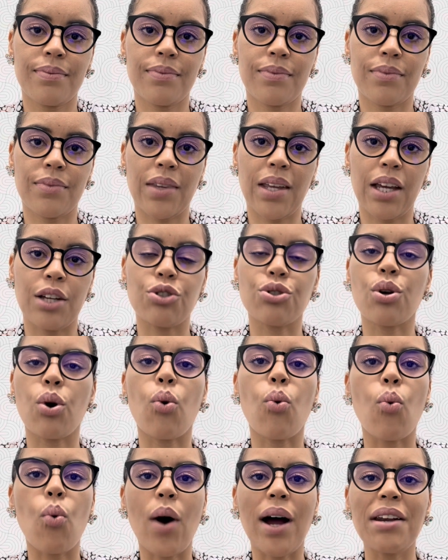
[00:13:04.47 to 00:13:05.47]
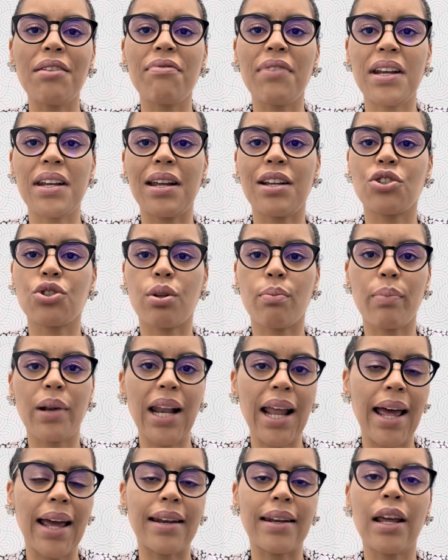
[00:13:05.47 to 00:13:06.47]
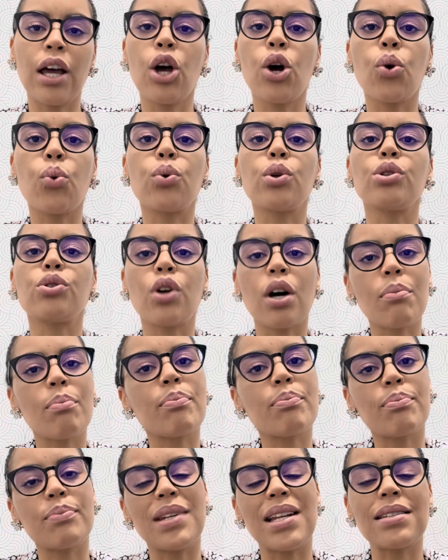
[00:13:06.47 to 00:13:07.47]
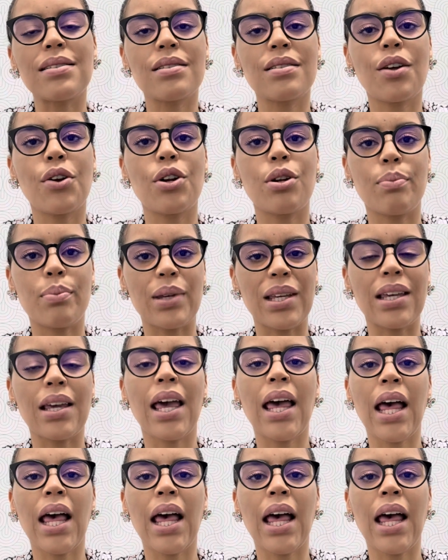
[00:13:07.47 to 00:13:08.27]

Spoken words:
Okay, so one financial plan will not necessarily be